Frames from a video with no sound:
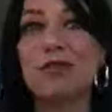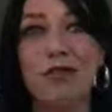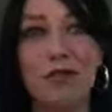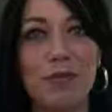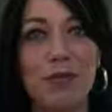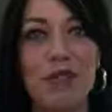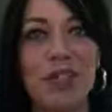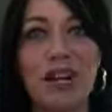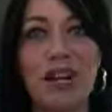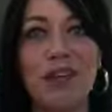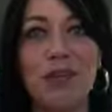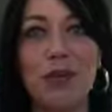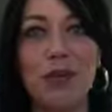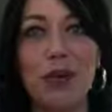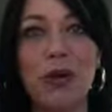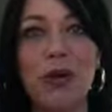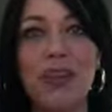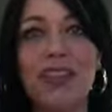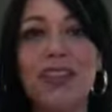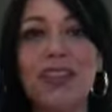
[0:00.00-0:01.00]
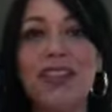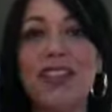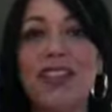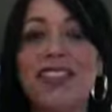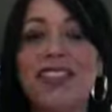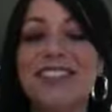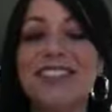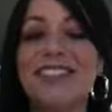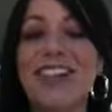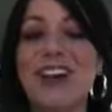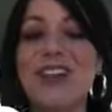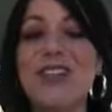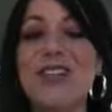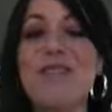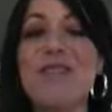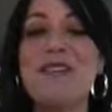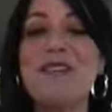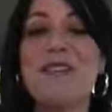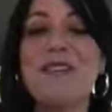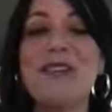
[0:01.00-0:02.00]
from the dashboard. Talk to
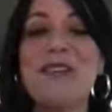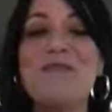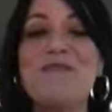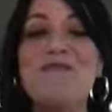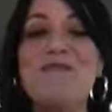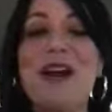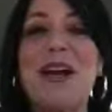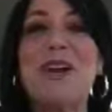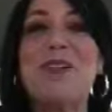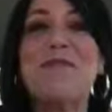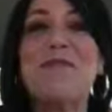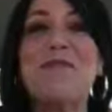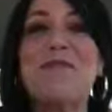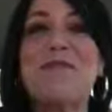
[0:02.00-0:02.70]
you soon. Bye.